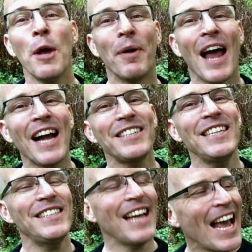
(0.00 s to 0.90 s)
but
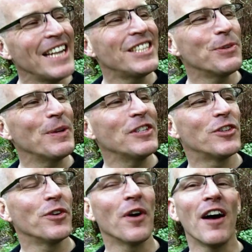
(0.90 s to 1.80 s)
actually to enter
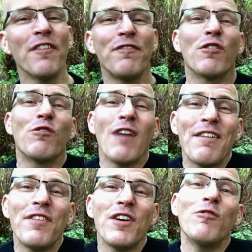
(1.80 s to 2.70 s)
into a
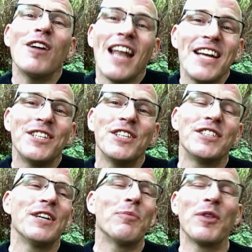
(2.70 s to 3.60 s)
forever
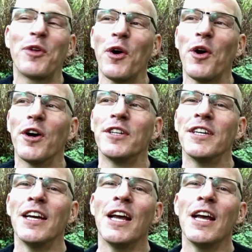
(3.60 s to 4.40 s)
relationship with God